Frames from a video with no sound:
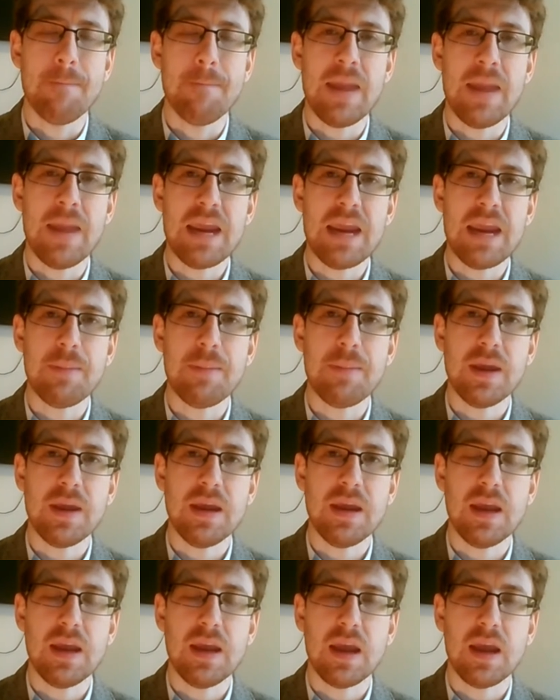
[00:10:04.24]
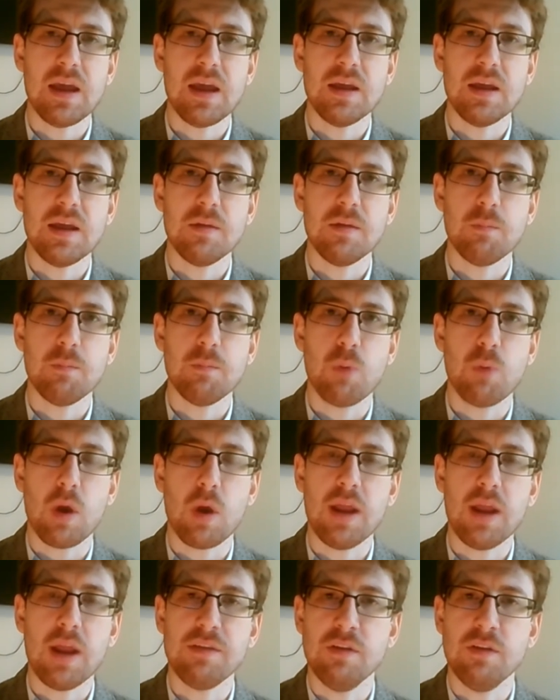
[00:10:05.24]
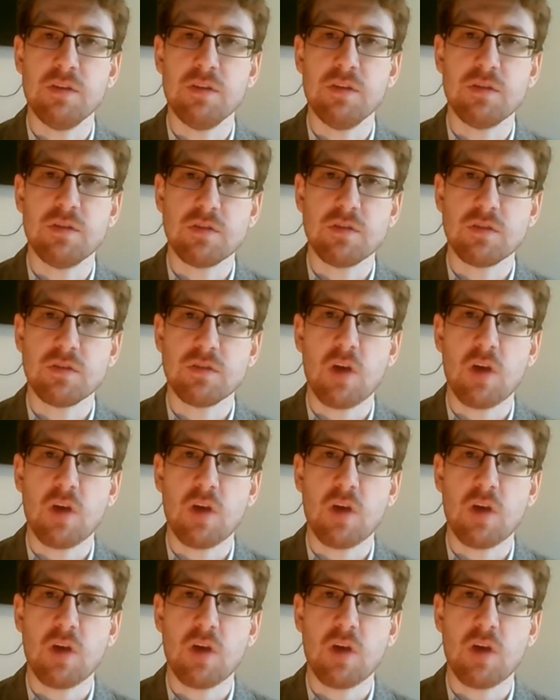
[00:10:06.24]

maybe Brock Lesnar's